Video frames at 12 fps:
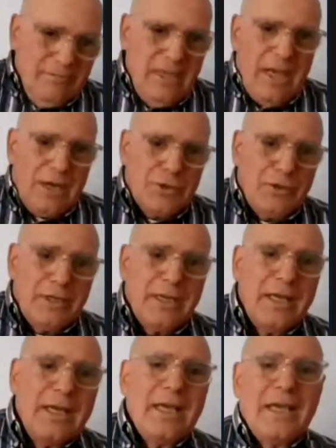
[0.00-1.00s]
they actually,
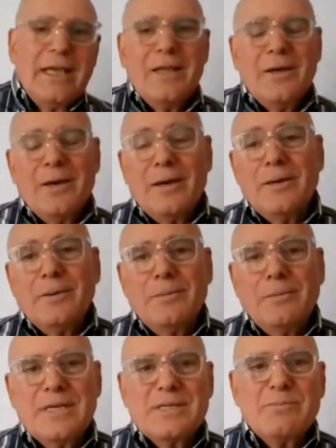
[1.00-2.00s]

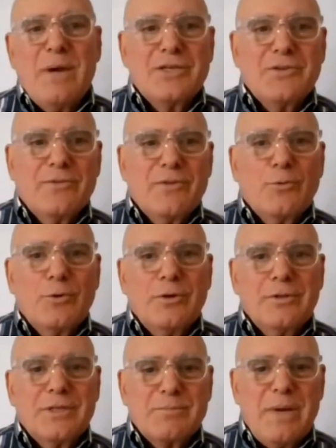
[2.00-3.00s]
as much of the
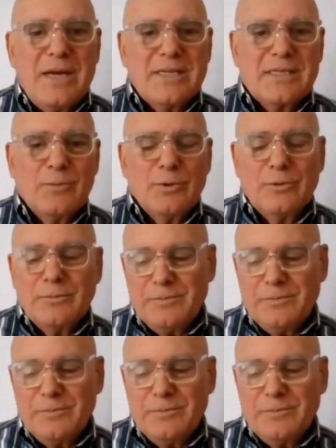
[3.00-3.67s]
world as possible.